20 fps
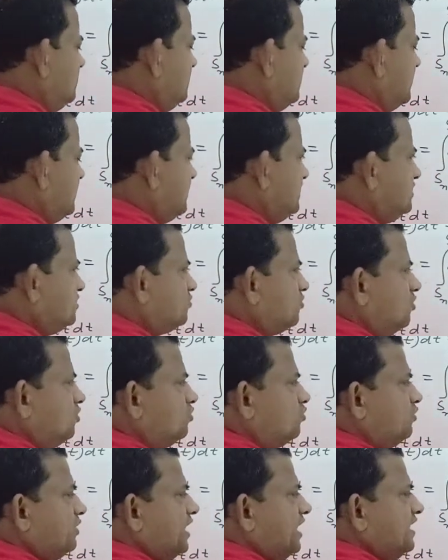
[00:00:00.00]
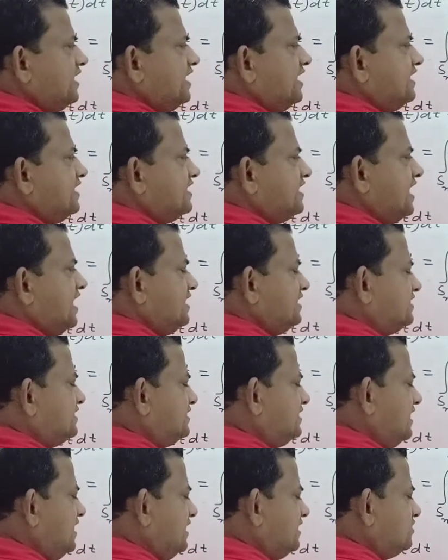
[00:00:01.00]
That is equal to n and
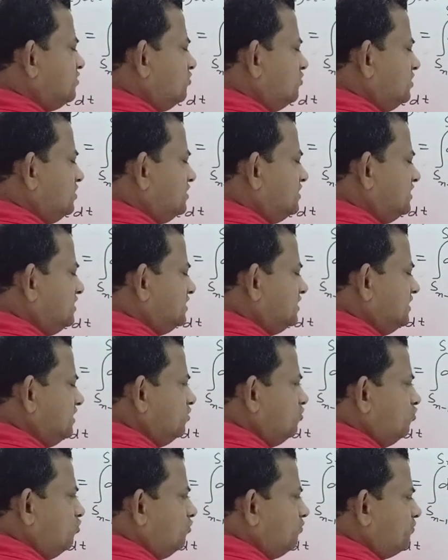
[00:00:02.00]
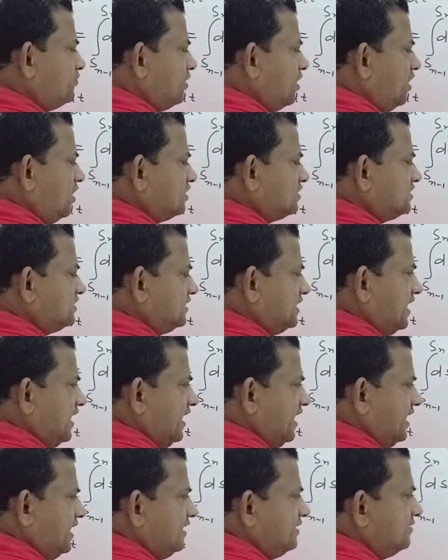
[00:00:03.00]
cancel, so this is u plus
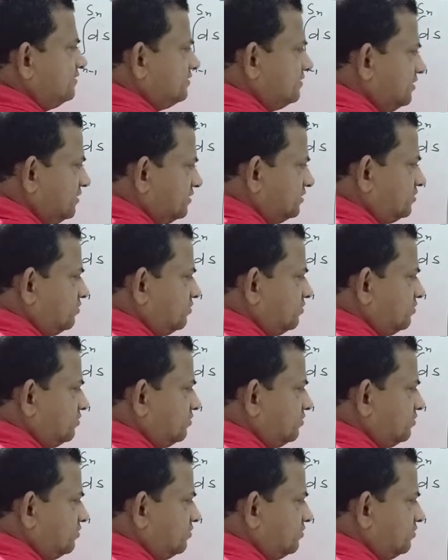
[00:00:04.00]
a.